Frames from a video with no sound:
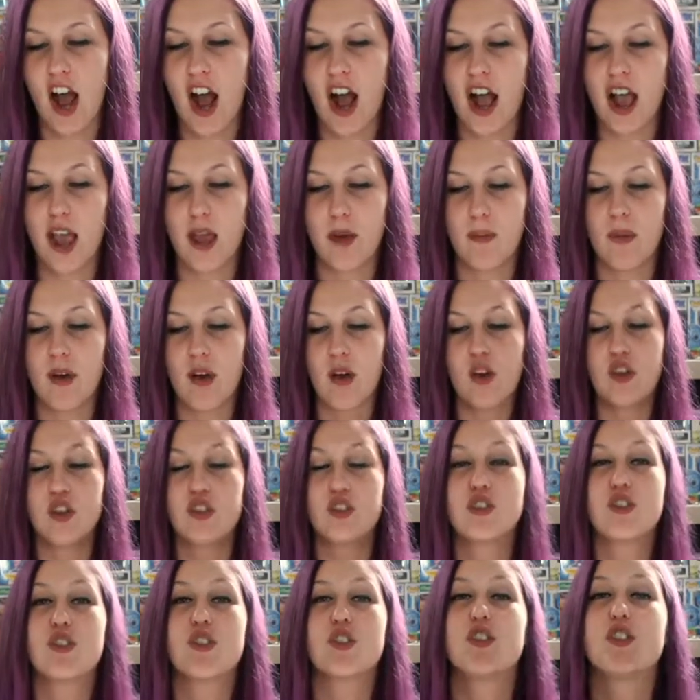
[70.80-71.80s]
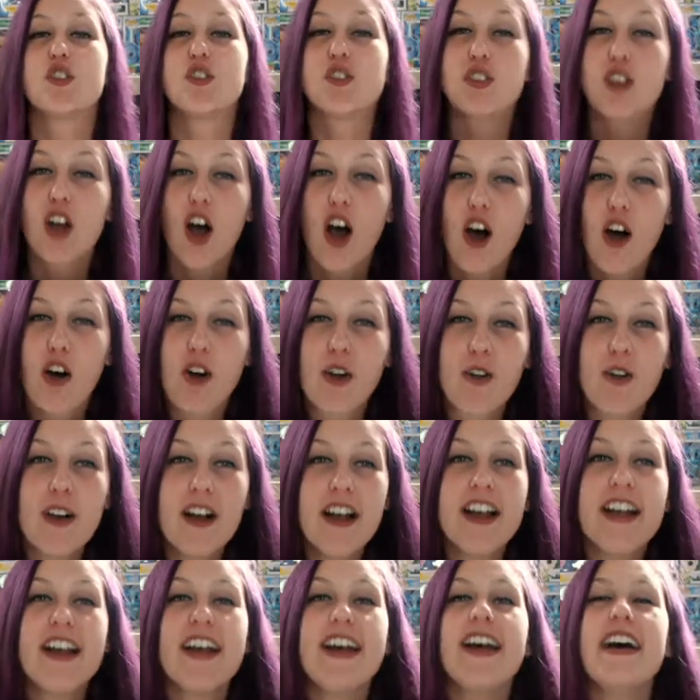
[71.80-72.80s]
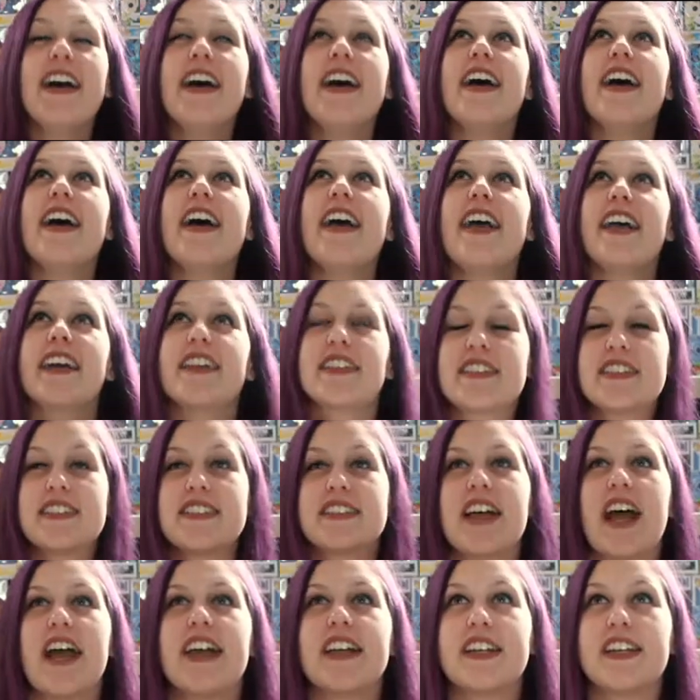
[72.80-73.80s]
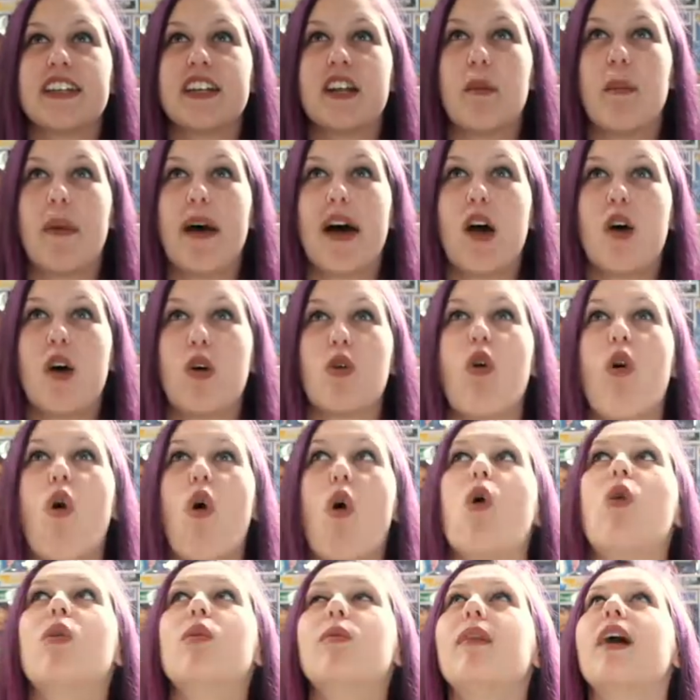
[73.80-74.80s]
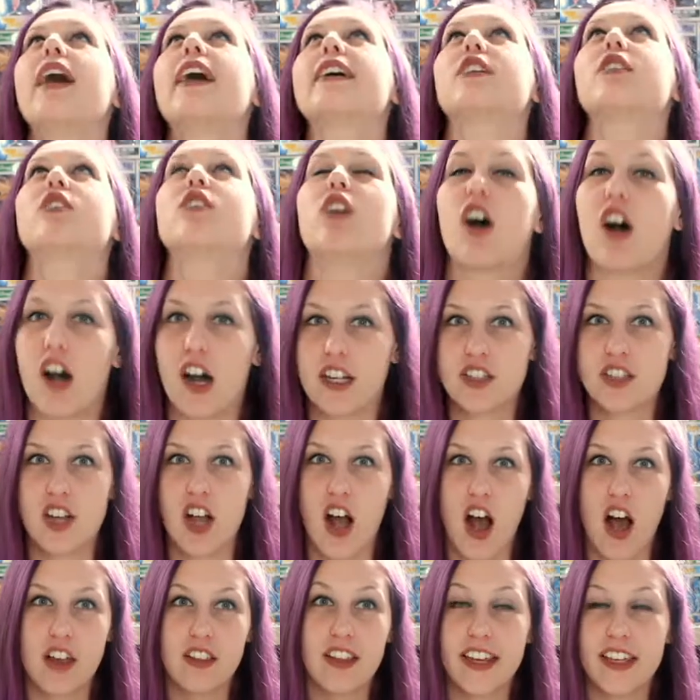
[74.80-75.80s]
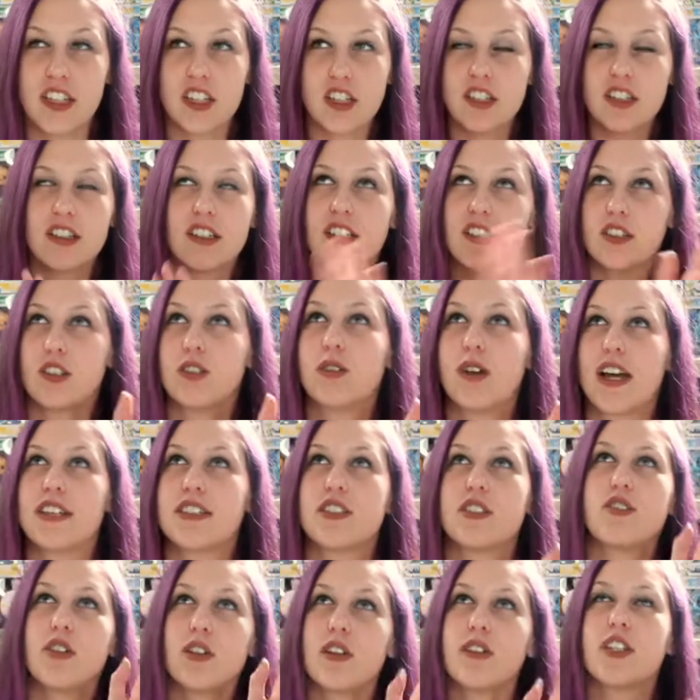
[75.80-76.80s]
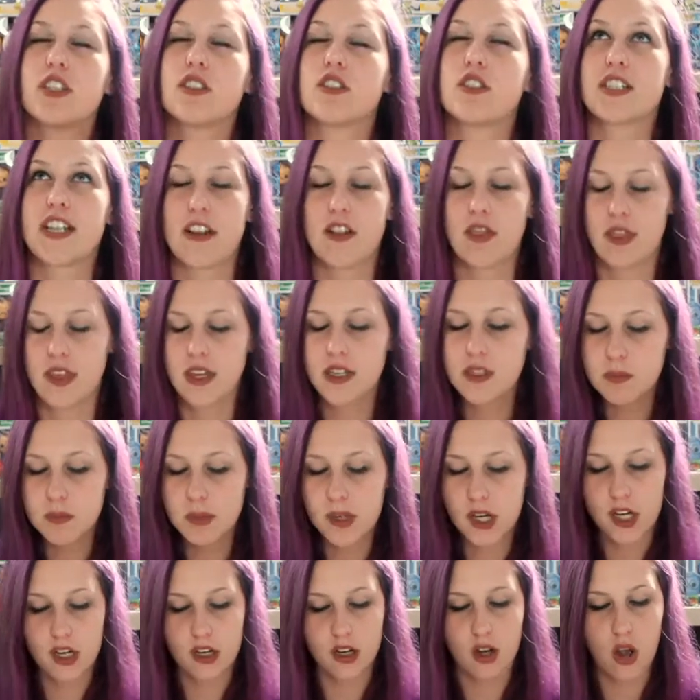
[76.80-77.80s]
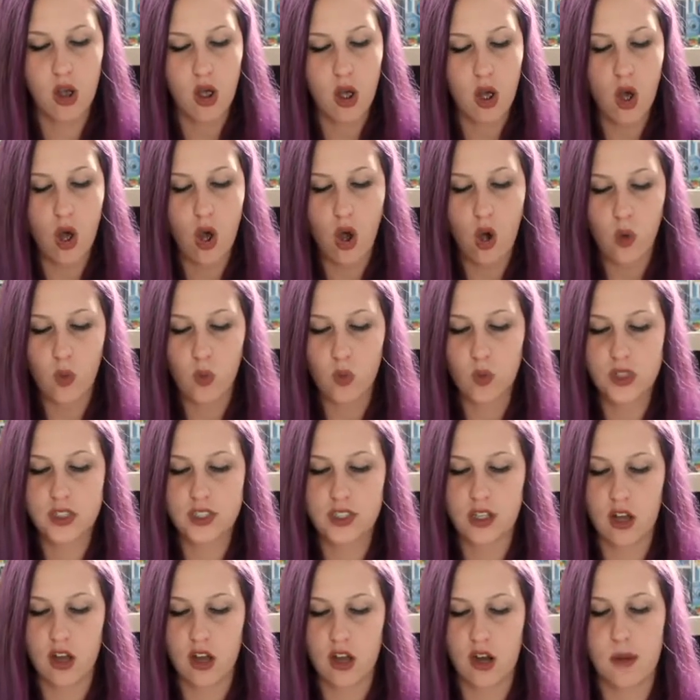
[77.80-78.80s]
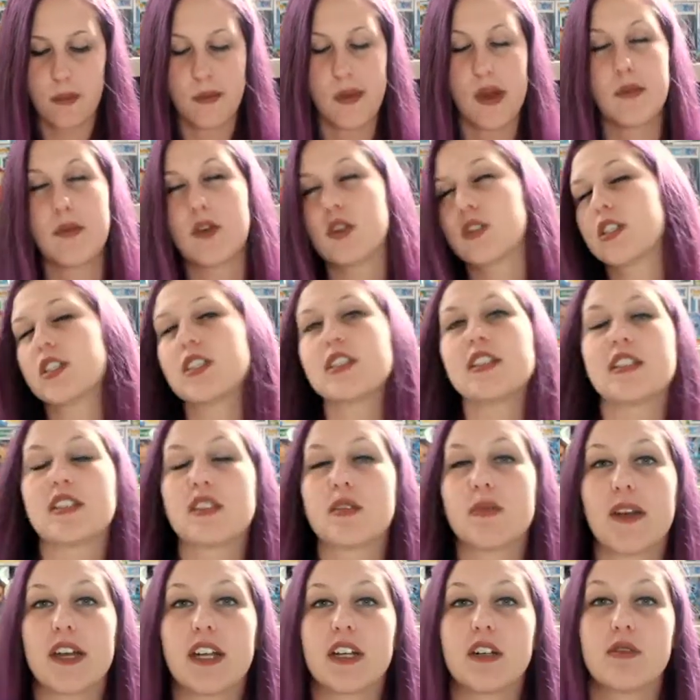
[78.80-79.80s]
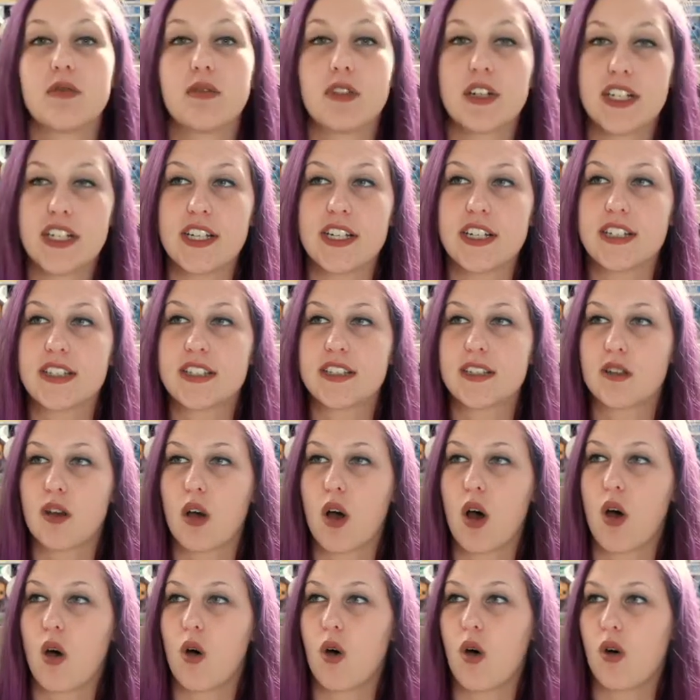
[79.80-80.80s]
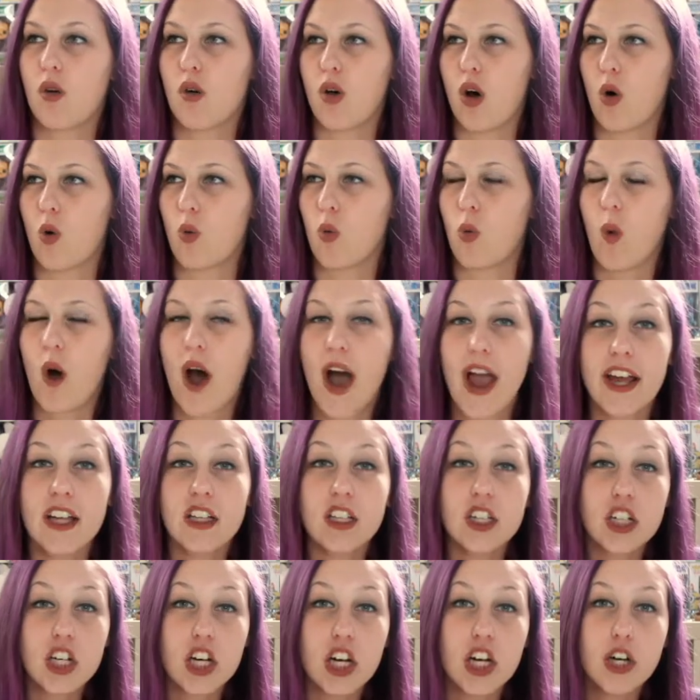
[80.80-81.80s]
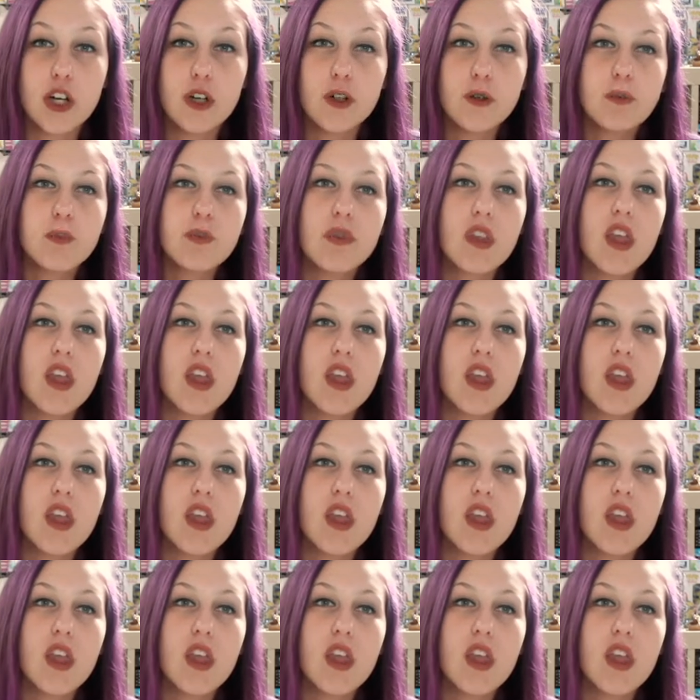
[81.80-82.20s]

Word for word: I'm so excited about. Oh my gosh, like, you guys don't even understand. This book was on my most anticipated reads a while ago,